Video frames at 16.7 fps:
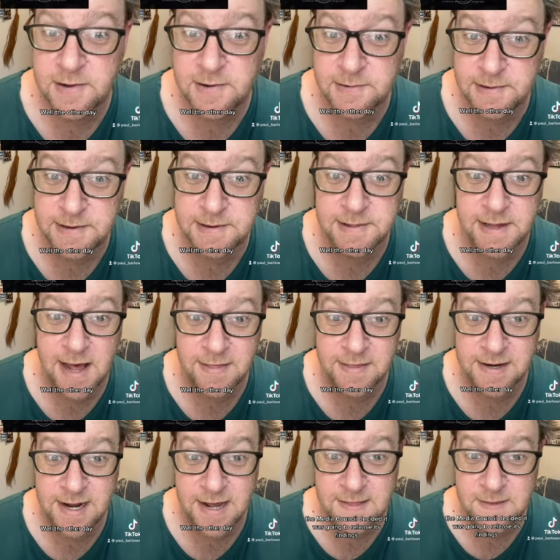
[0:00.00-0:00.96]
Well, the
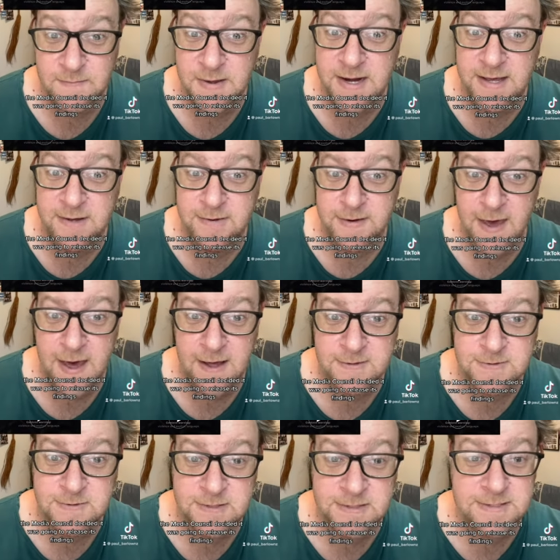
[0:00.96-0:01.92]
other day, the Media
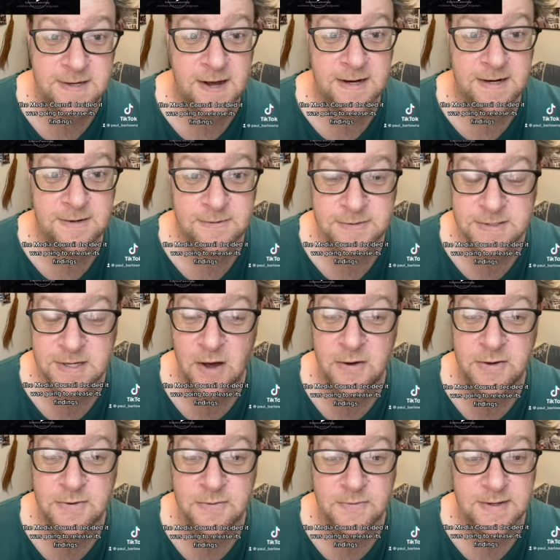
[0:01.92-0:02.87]
Council decided it was
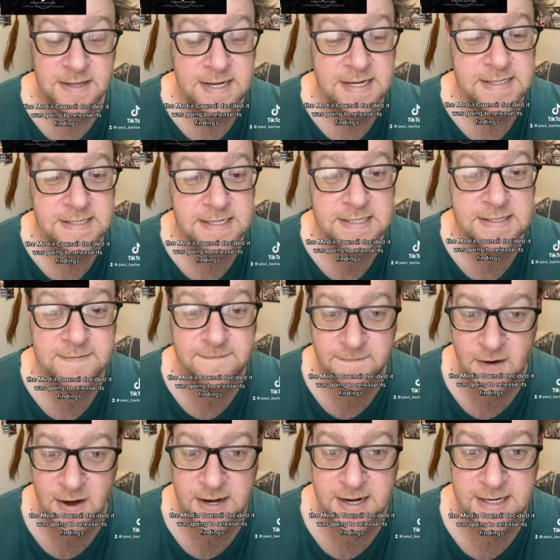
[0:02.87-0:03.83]
going to release its
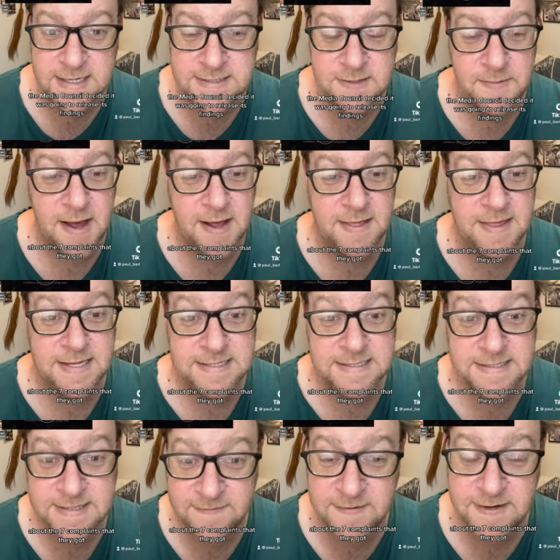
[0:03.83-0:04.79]
findings about the
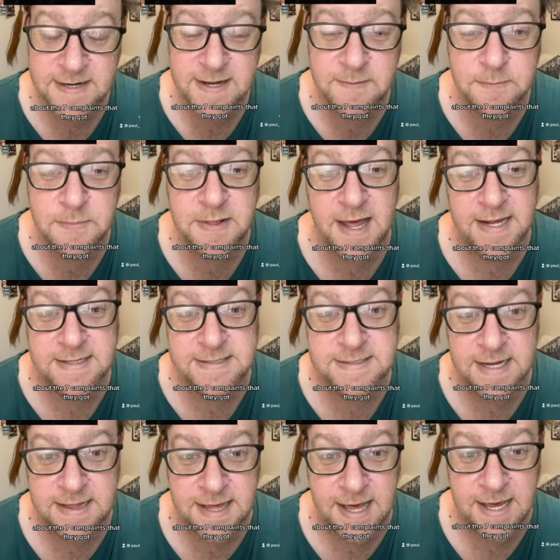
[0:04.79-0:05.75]
7 complaints
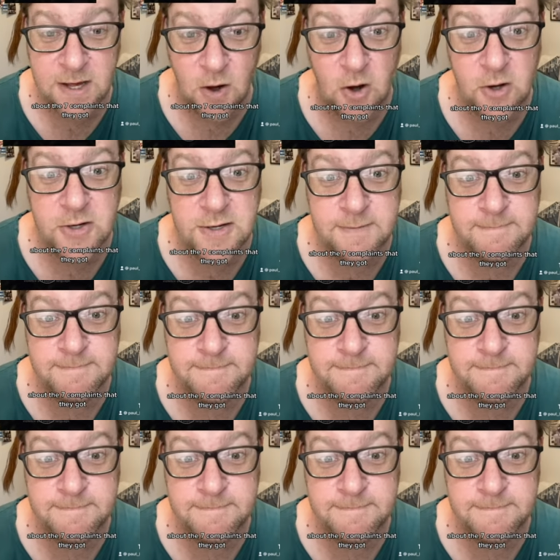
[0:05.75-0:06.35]
that they got.